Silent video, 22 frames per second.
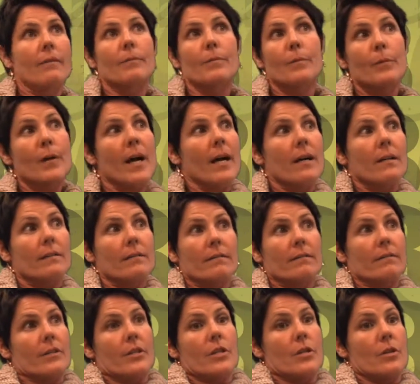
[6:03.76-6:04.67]

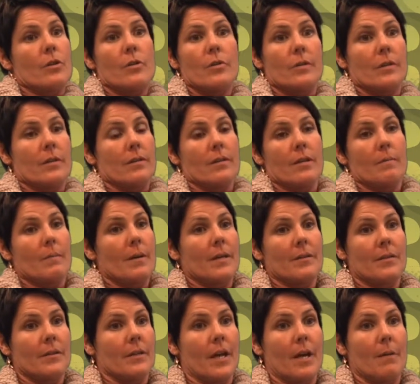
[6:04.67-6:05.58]
Well, using them
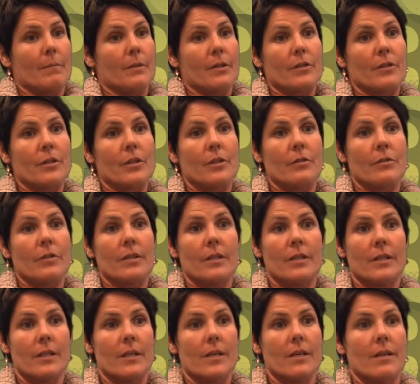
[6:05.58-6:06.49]
as an
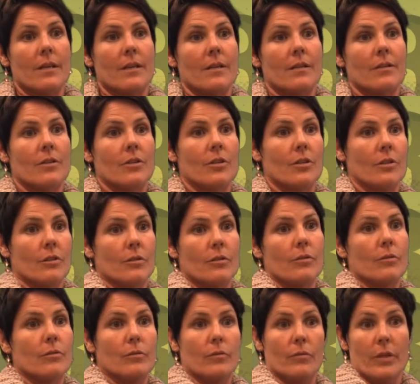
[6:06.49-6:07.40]
opportunity
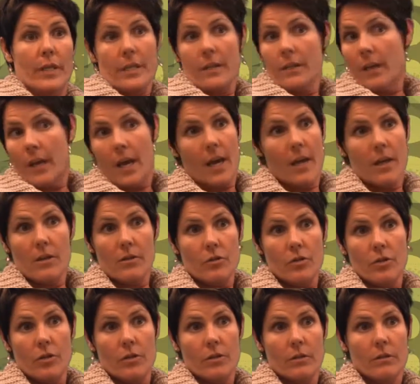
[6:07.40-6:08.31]
to
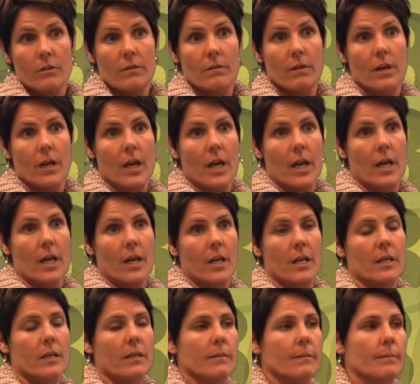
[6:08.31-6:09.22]
re-engage.
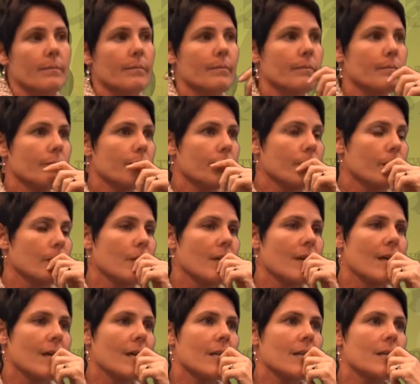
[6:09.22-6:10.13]
And,
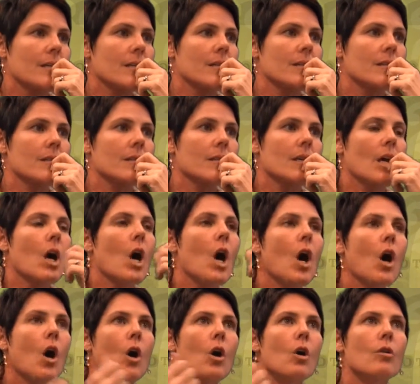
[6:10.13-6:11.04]

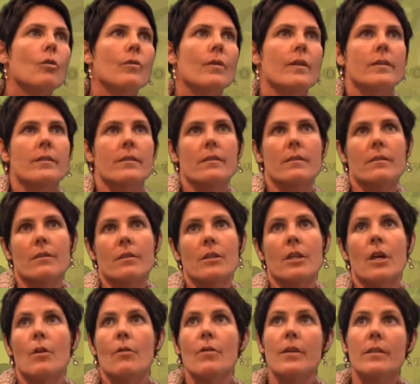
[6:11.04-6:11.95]
oh, this
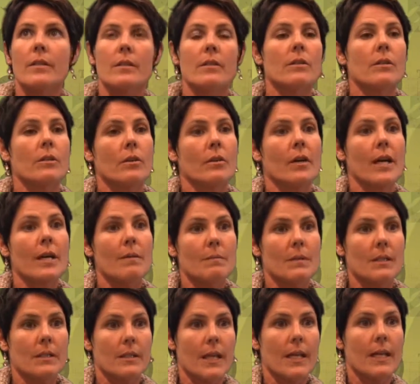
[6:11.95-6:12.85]
is a great
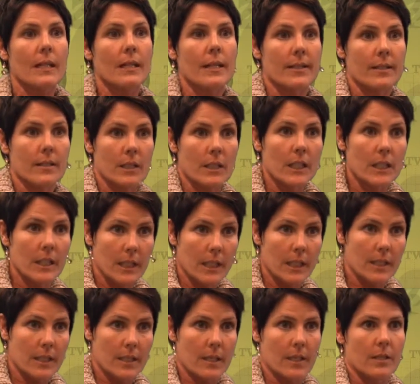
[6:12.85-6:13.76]
mistake. Let's look
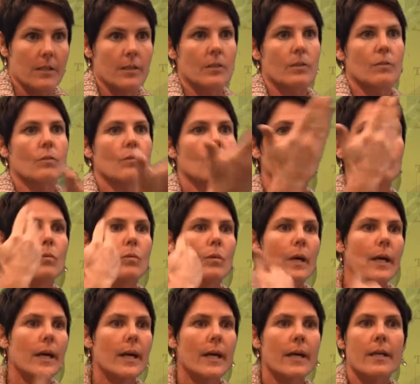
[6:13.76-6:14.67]
at this.
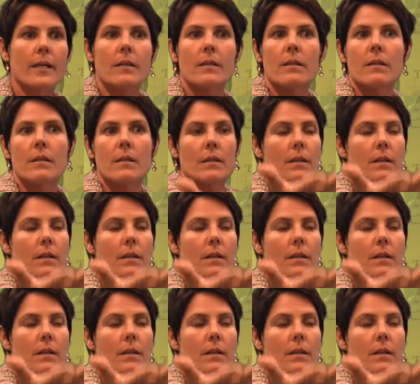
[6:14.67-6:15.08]
What